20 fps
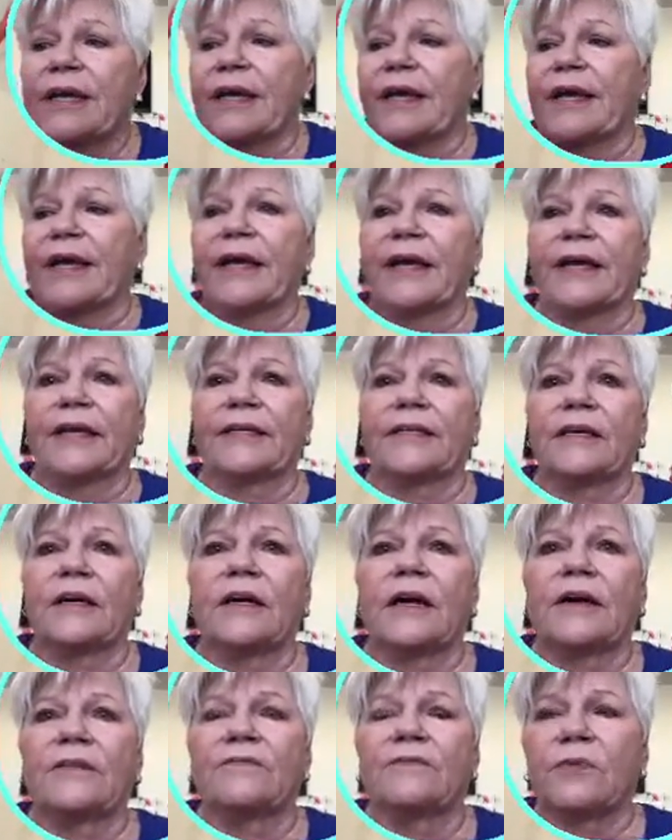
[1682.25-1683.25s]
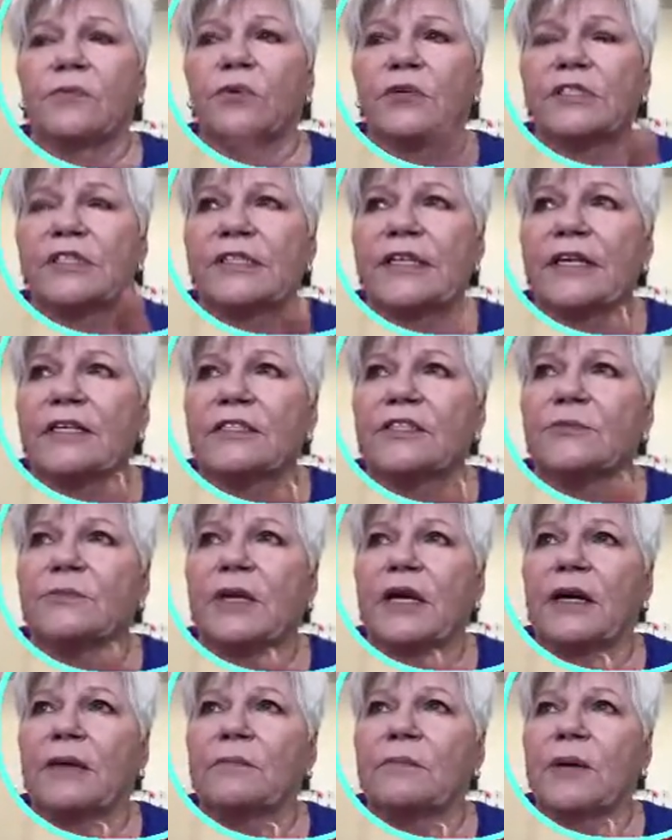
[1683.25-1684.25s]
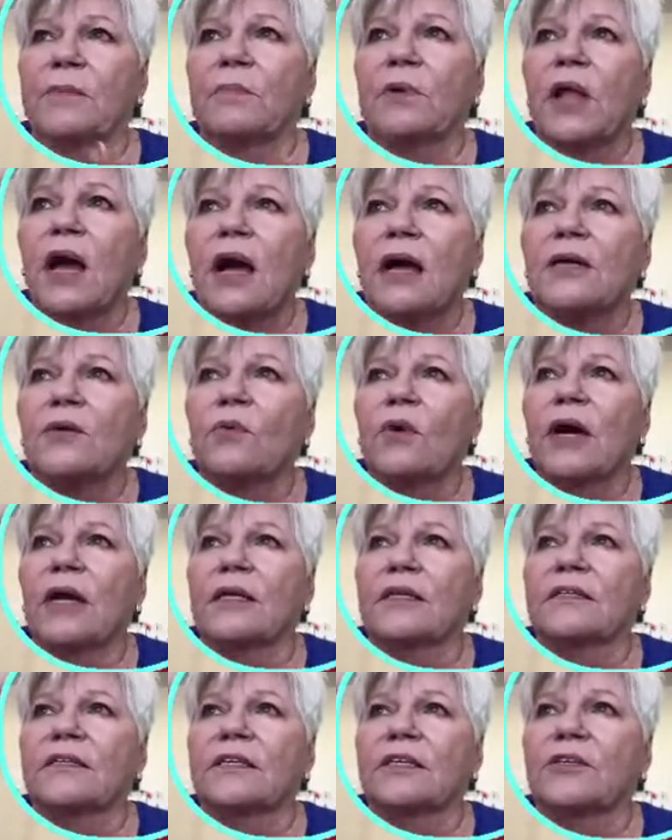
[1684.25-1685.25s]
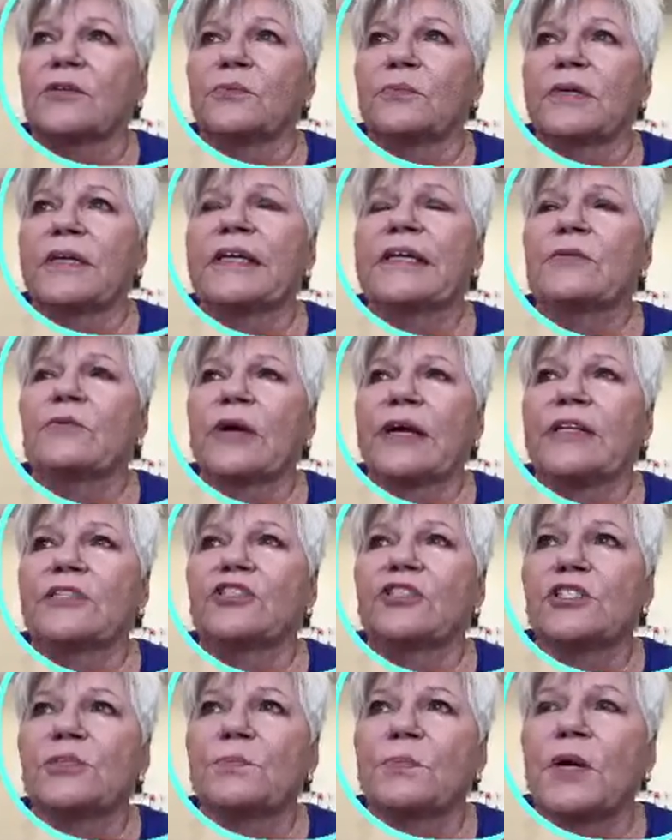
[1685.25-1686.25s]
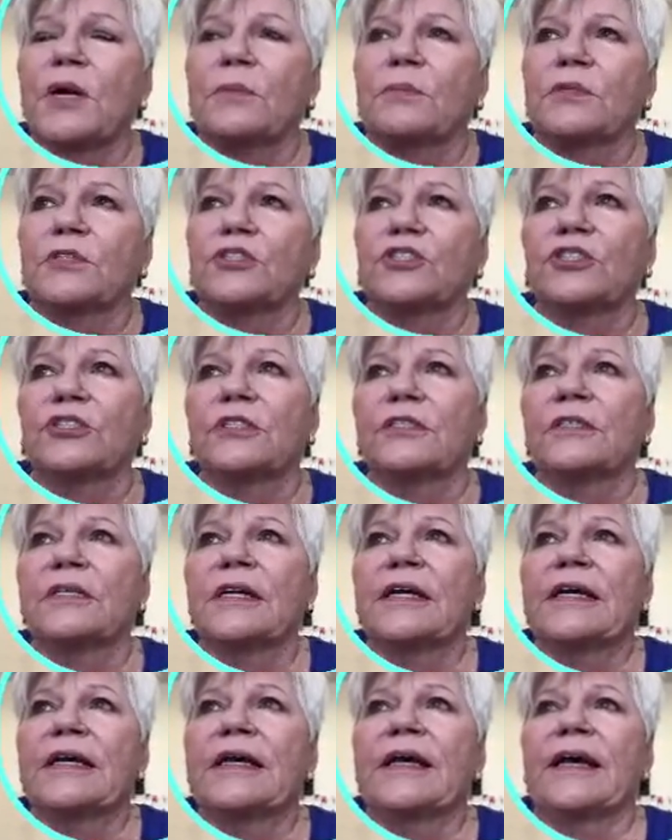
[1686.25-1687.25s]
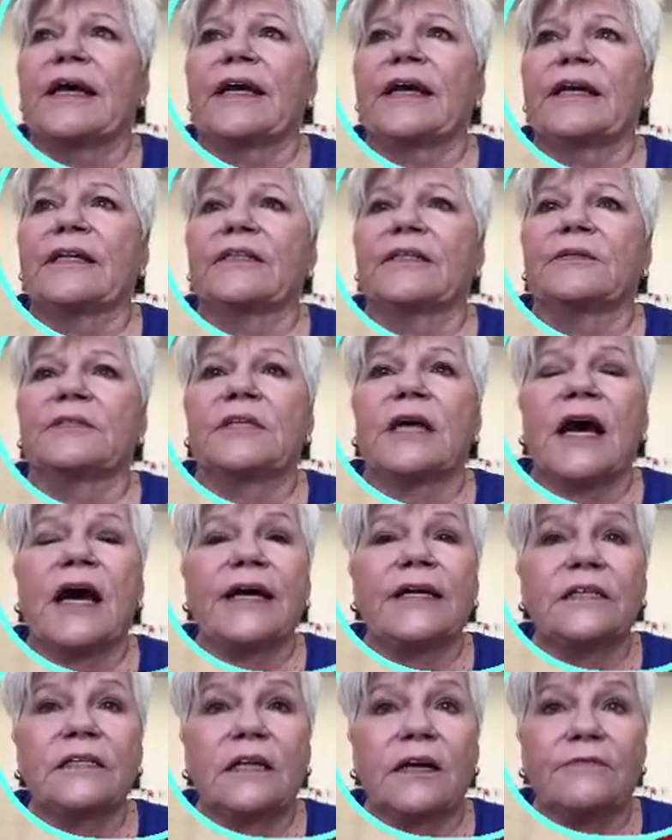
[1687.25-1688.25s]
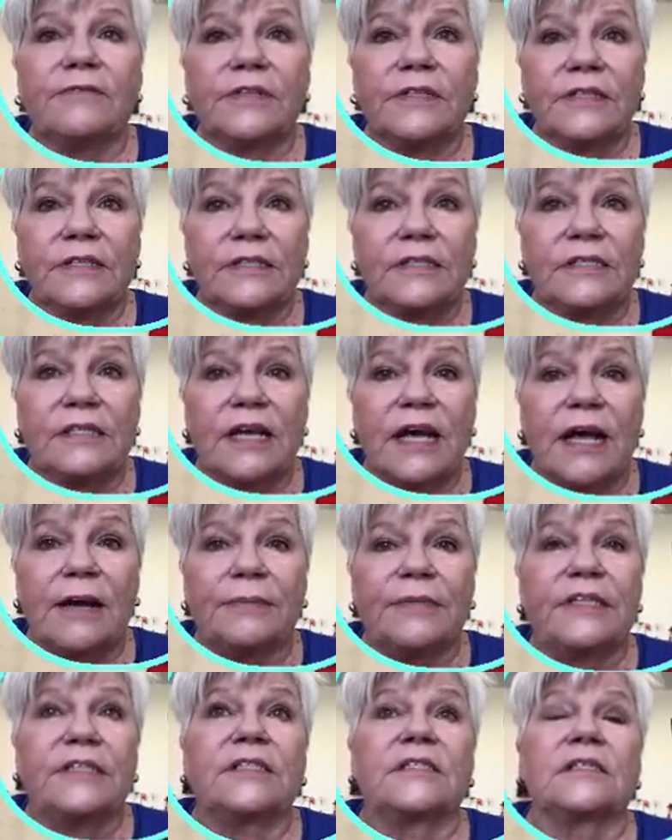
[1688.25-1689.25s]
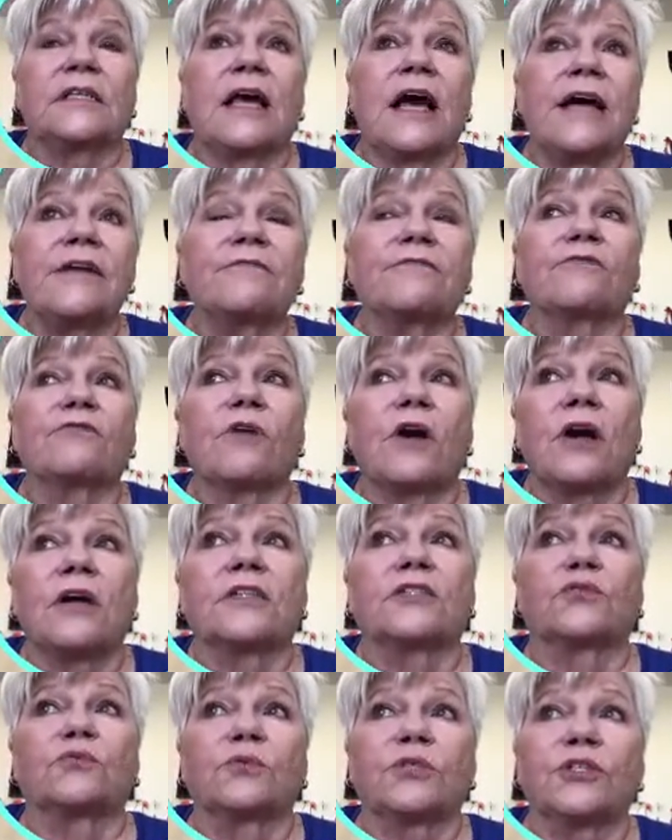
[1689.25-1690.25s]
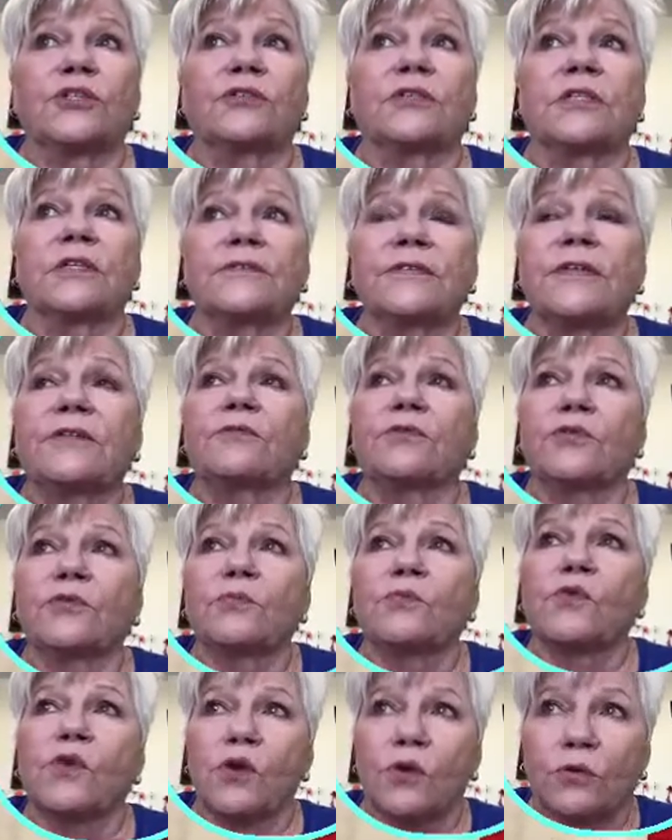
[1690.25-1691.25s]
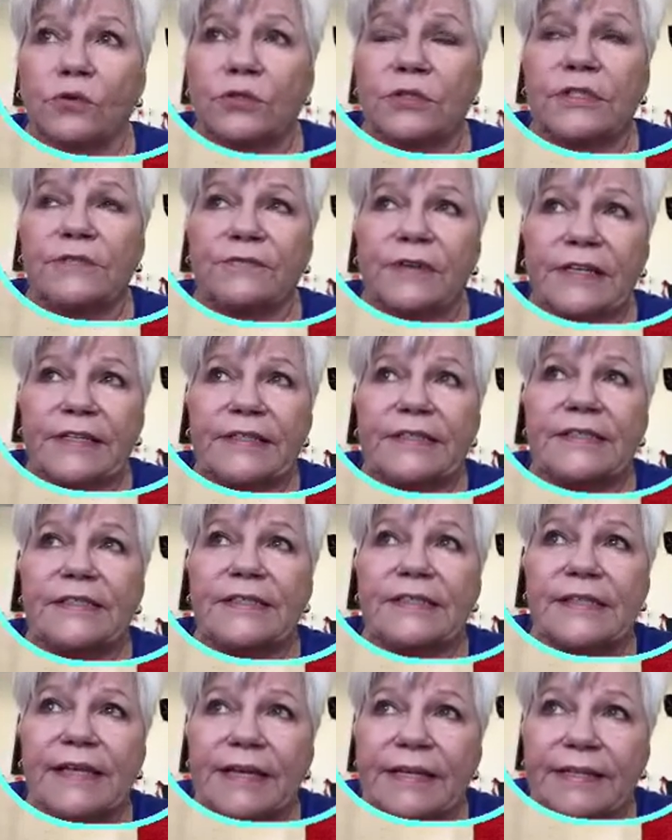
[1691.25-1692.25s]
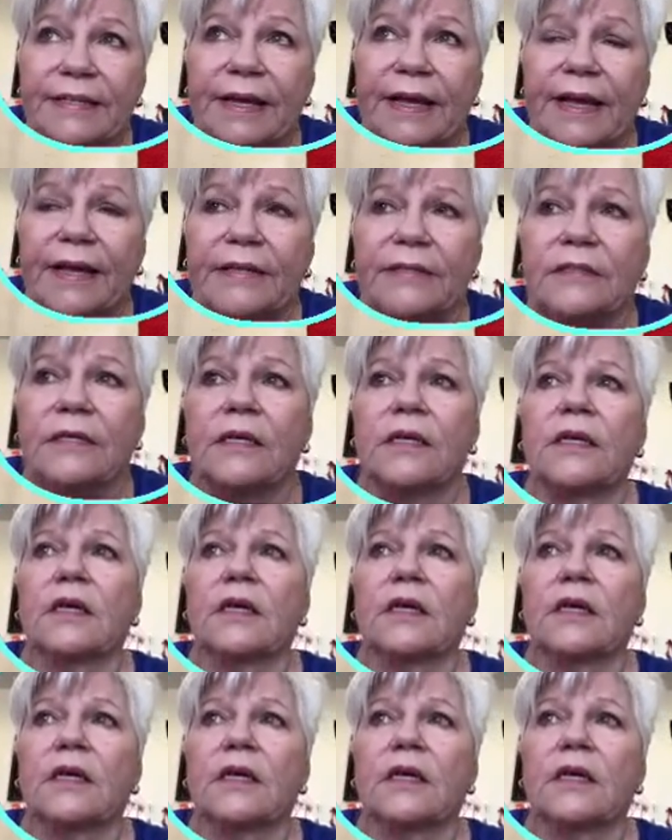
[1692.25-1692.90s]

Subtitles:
And I was telling you about my blog a while ago. Anyway, I just published it. And the title of it this time is Life Rocks When Your Living Room Rolls, if I didn't say that.